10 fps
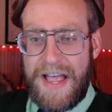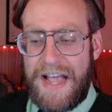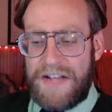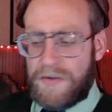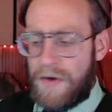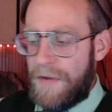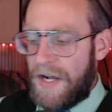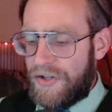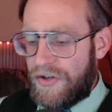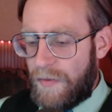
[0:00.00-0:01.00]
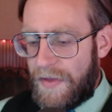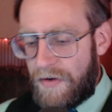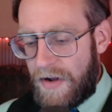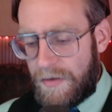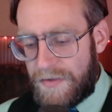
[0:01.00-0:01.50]
And so I'm not sure whether or
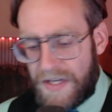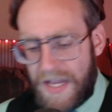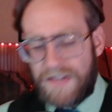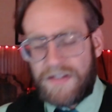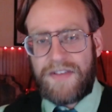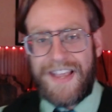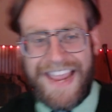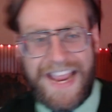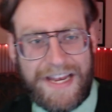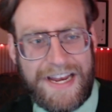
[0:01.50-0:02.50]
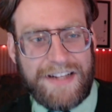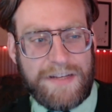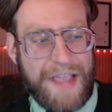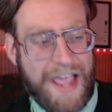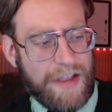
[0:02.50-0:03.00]
not it was a case of like it needed to
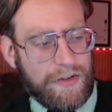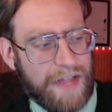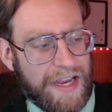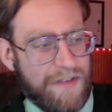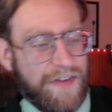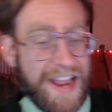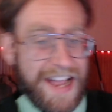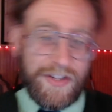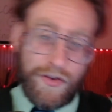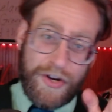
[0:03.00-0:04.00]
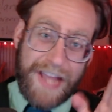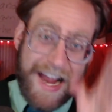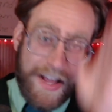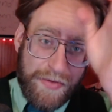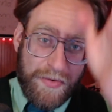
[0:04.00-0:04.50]
be angled, like if I had to look at
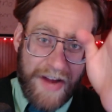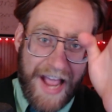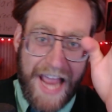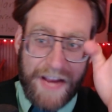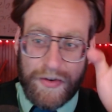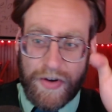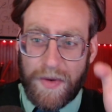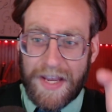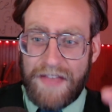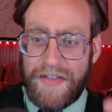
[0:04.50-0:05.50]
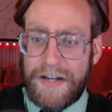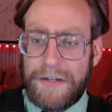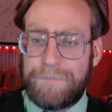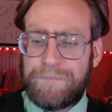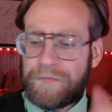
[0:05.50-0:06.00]
it through an angle going in
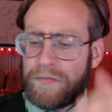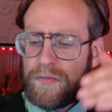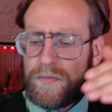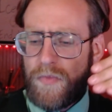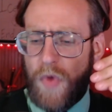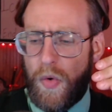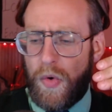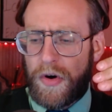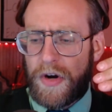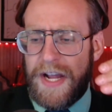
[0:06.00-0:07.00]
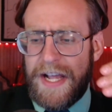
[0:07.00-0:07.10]
there, or